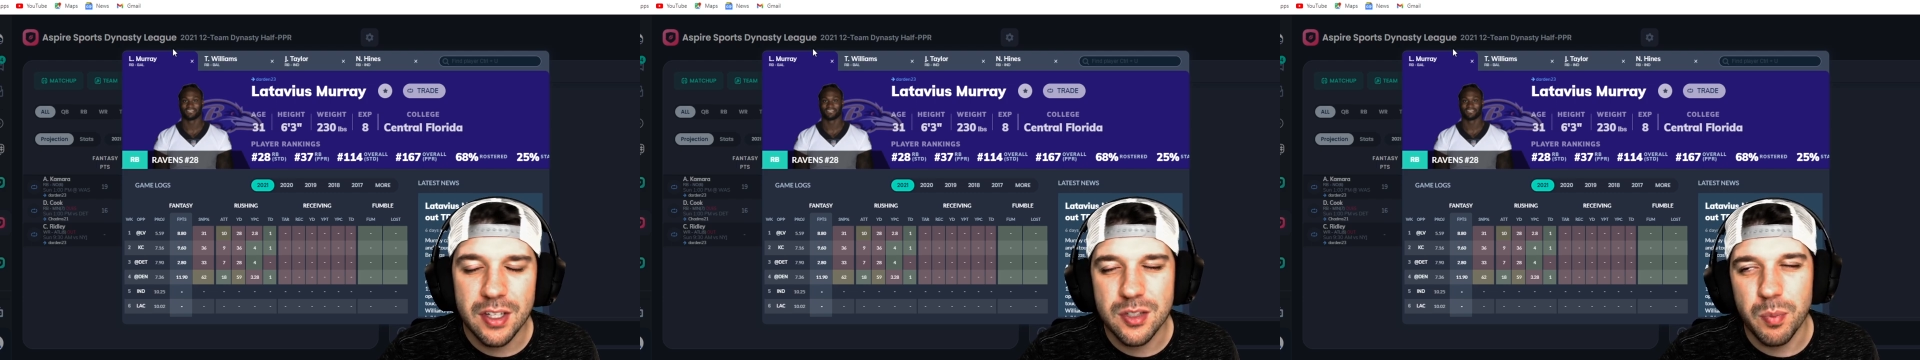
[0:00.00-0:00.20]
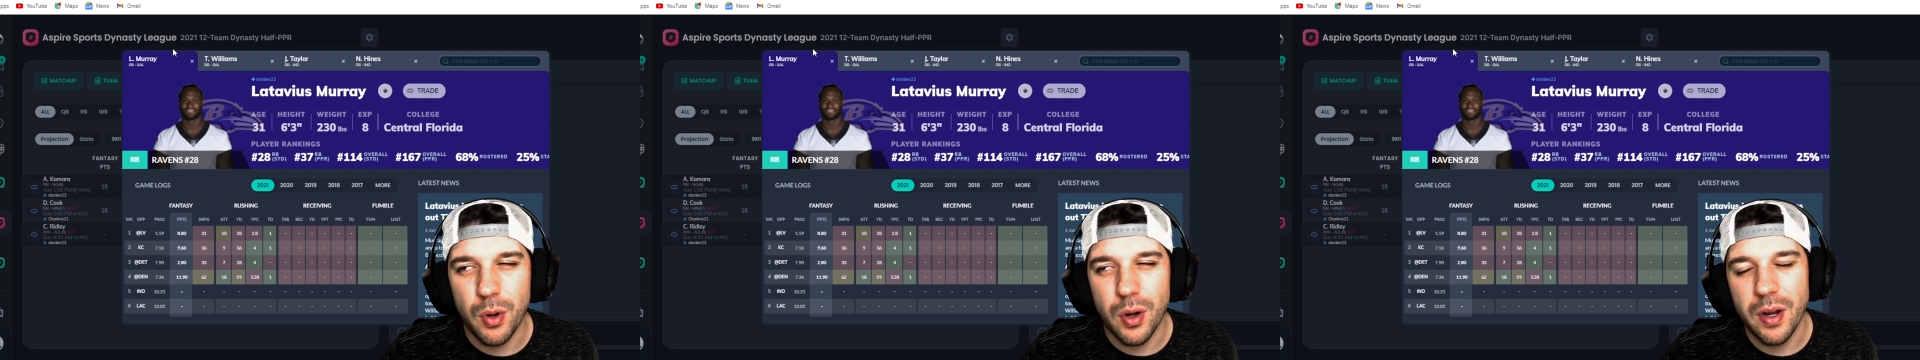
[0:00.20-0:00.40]

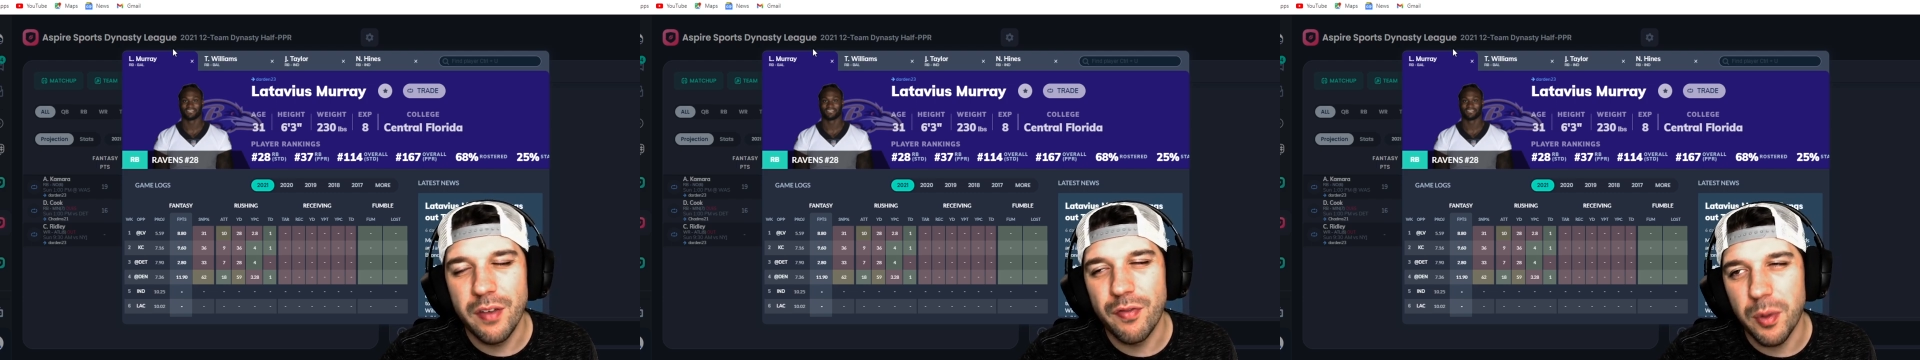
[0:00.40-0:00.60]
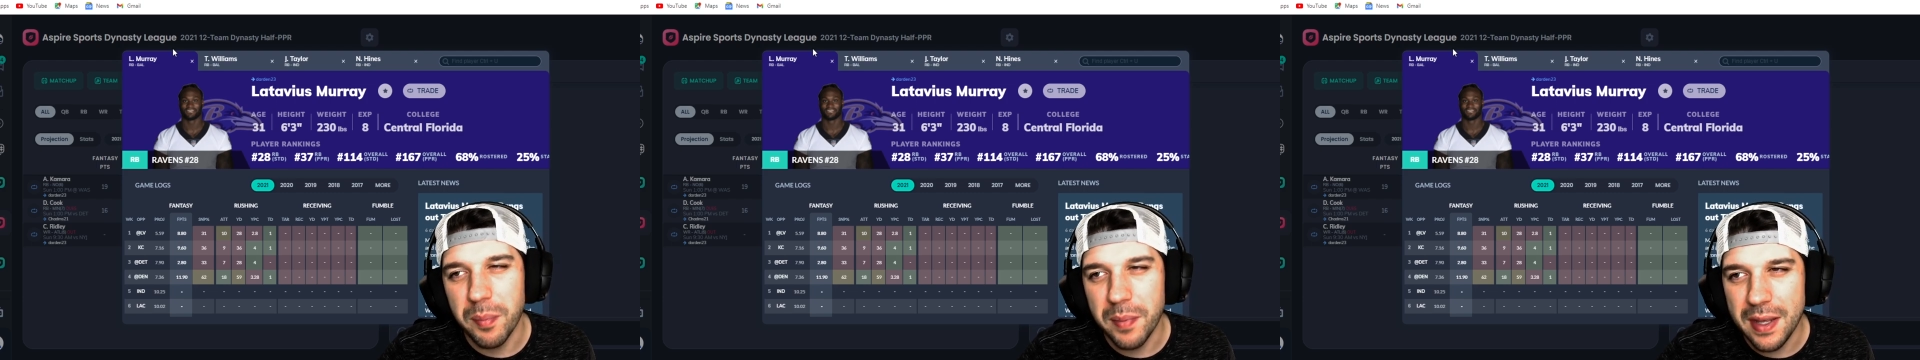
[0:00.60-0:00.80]
Murray
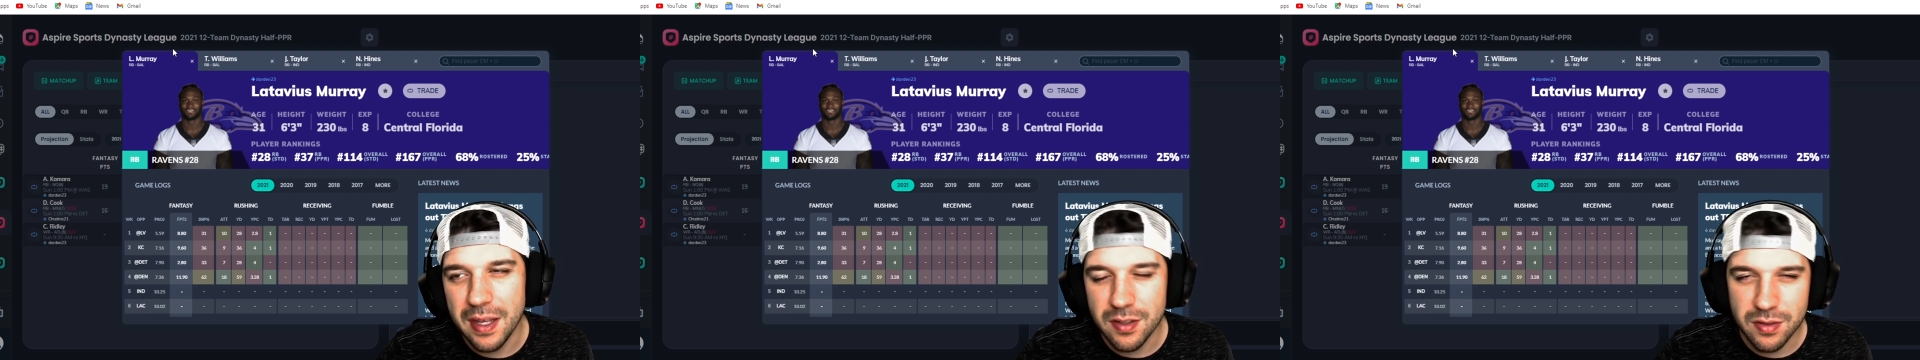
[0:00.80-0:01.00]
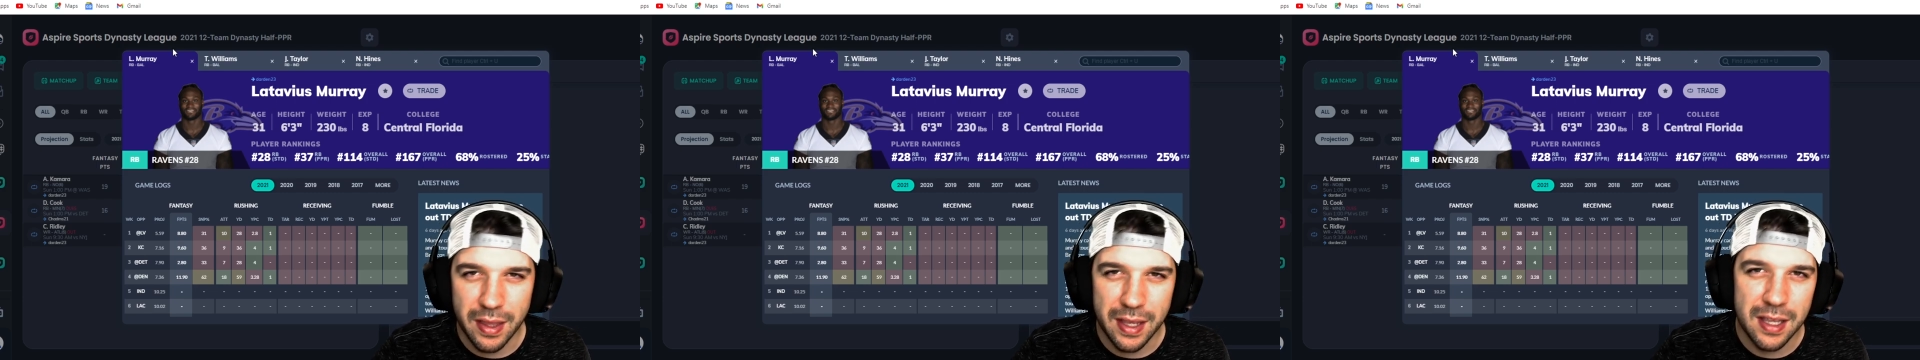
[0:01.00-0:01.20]
for me
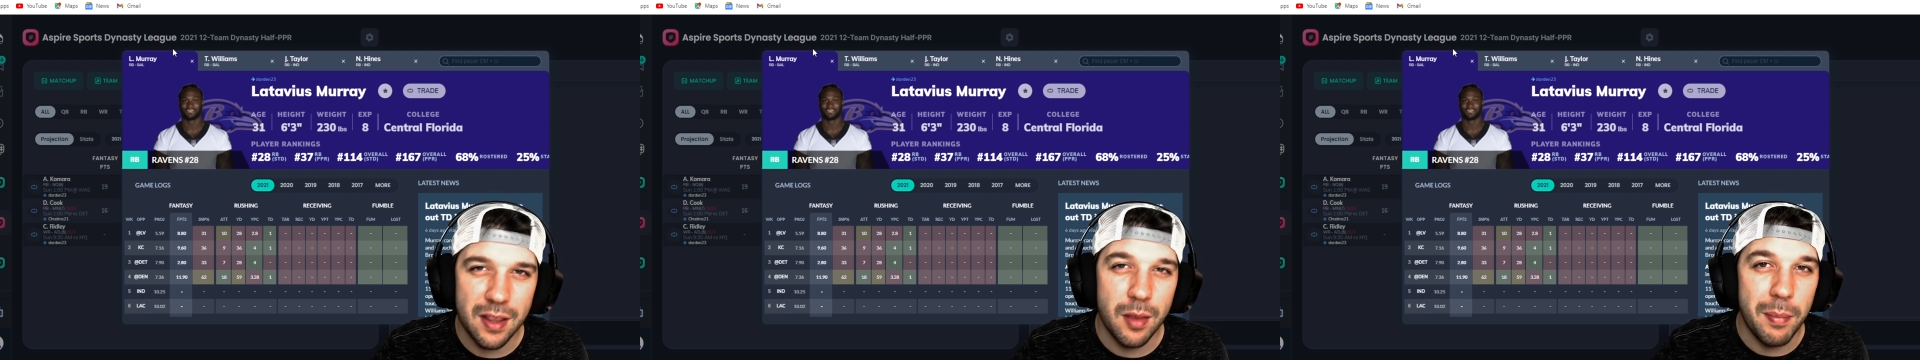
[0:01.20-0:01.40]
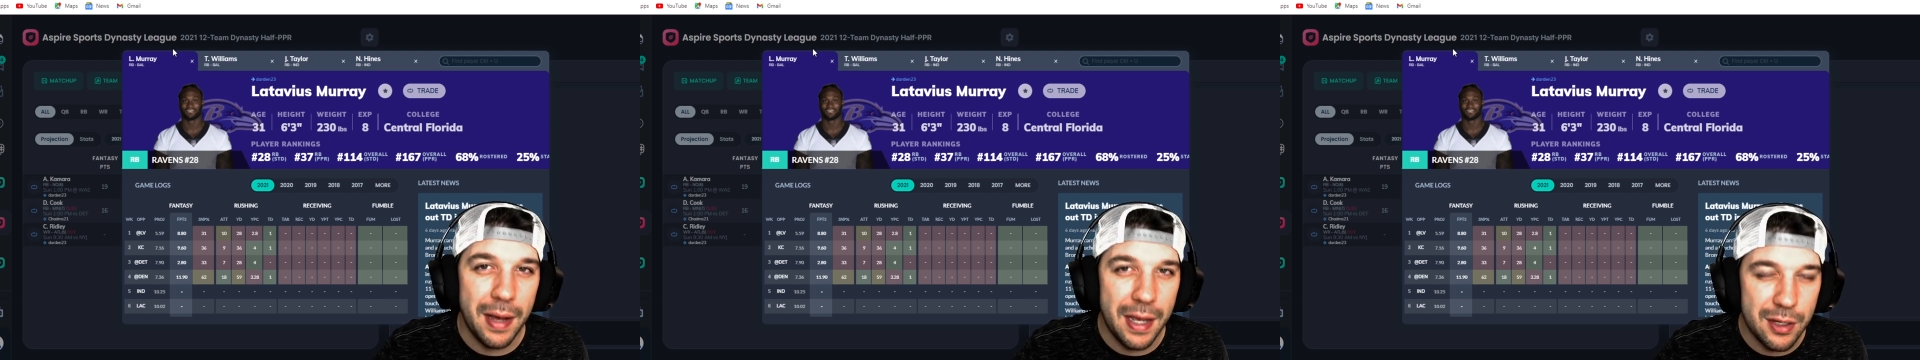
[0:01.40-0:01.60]
is like in the
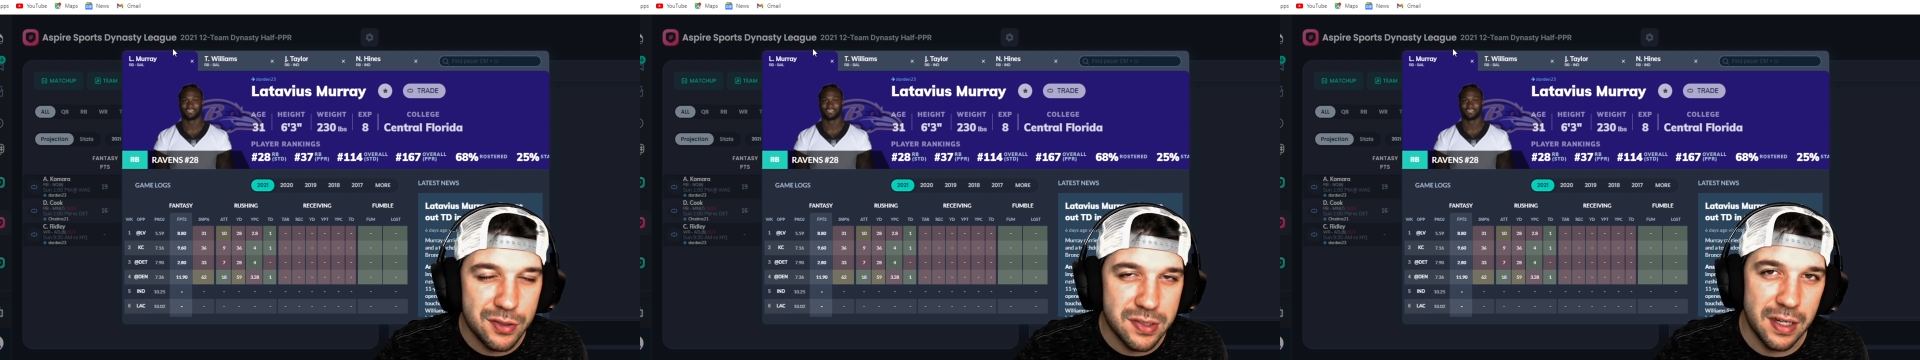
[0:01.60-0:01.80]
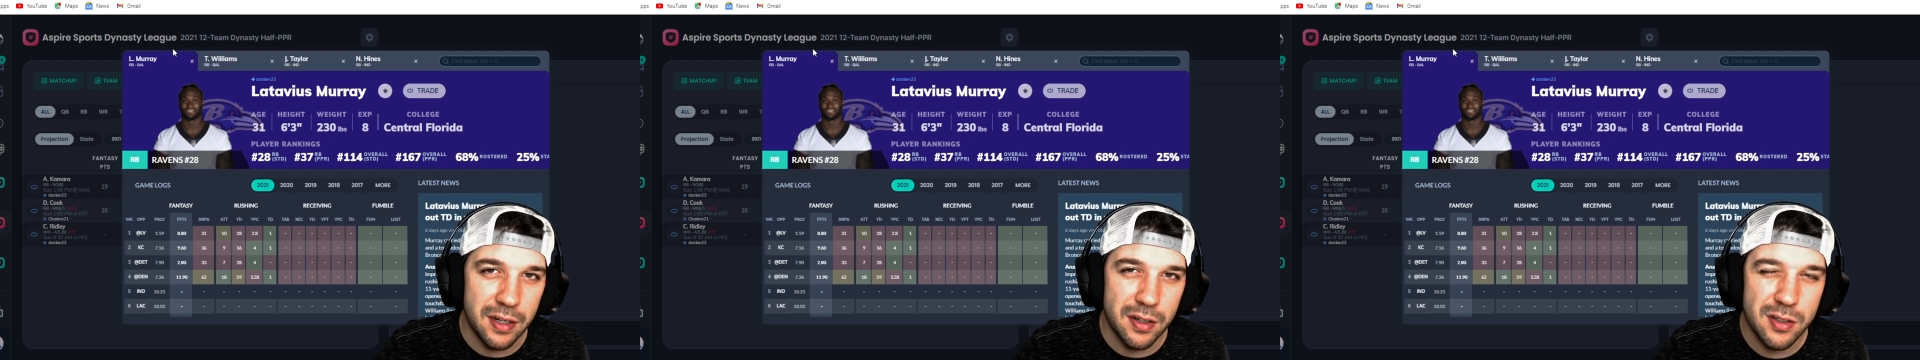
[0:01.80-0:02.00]
Miles
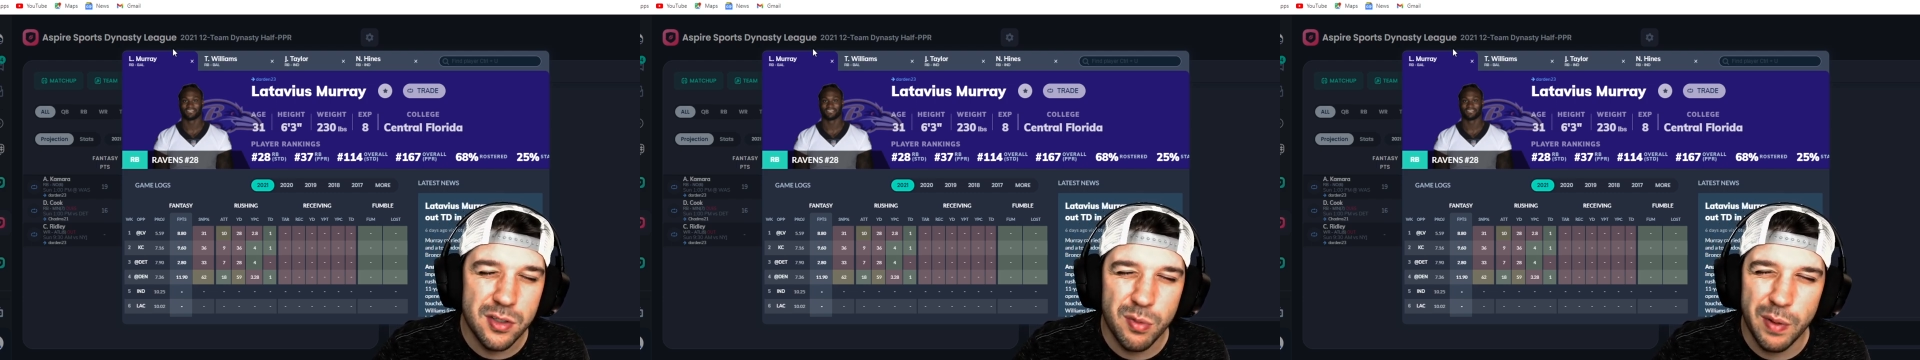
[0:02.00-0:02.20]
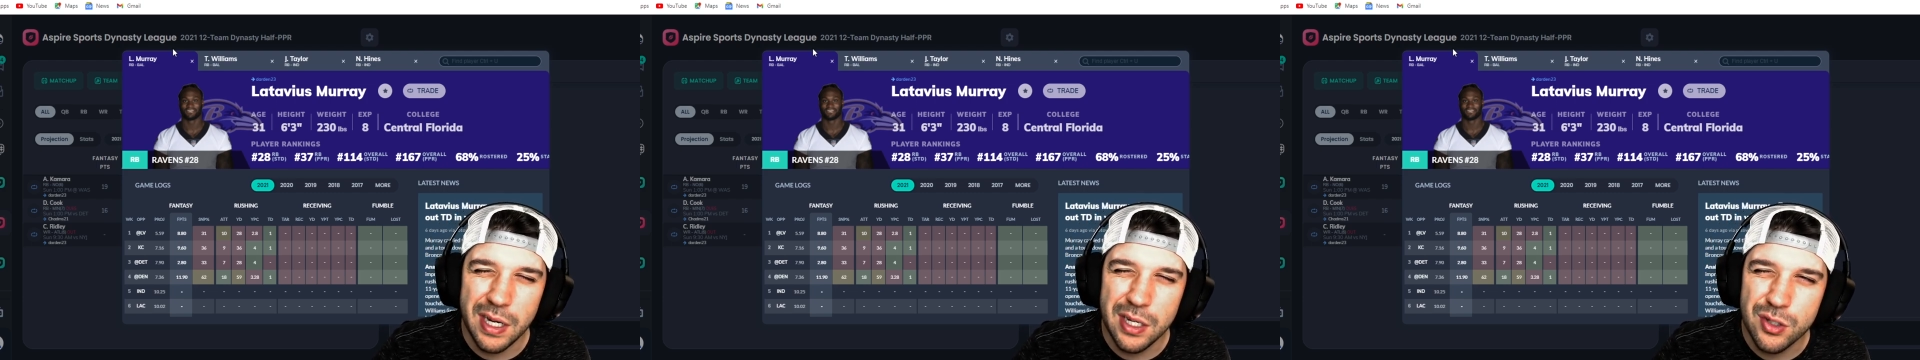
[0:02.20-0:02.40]
Sanders
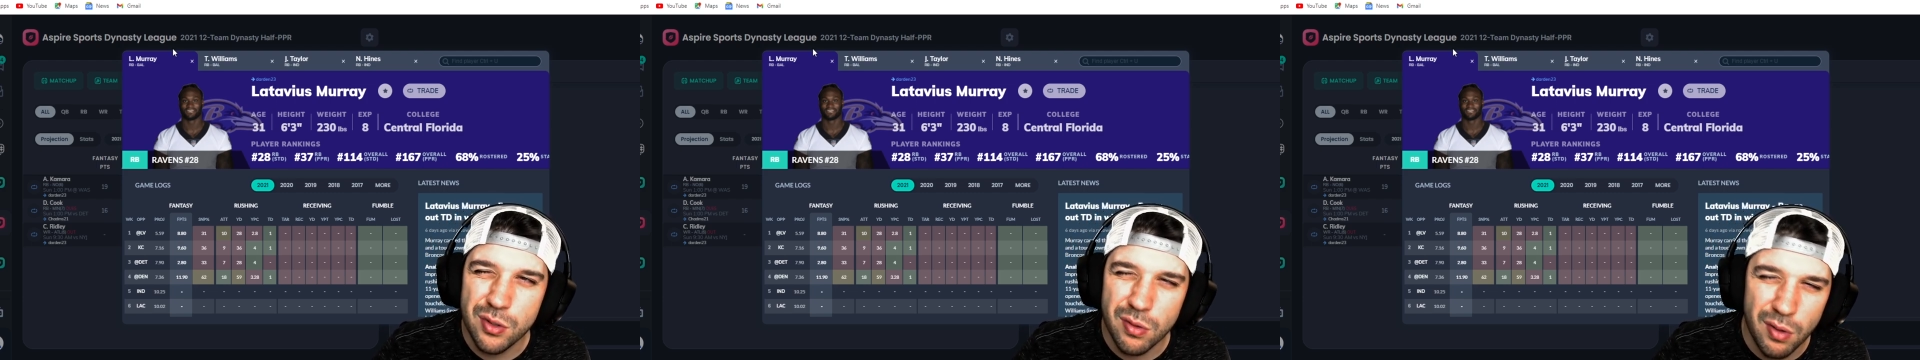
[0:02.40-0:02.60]
range,